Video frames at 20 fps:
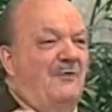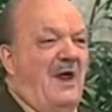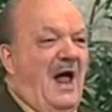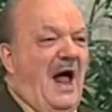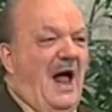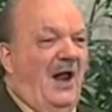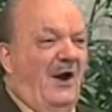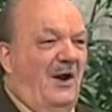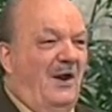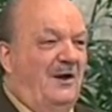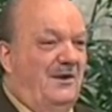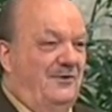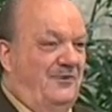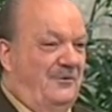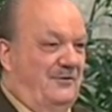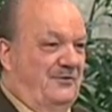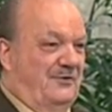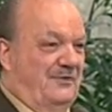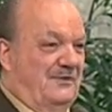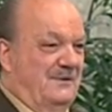
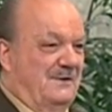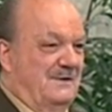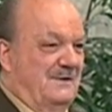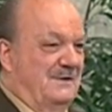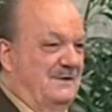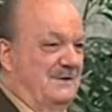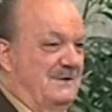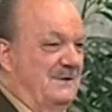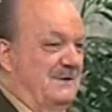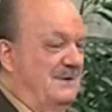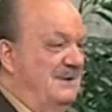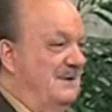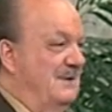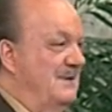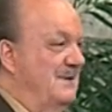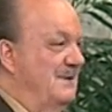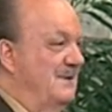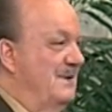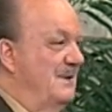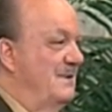knowledge.
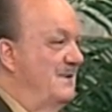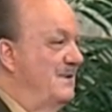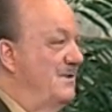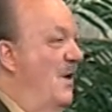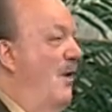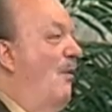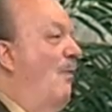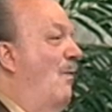No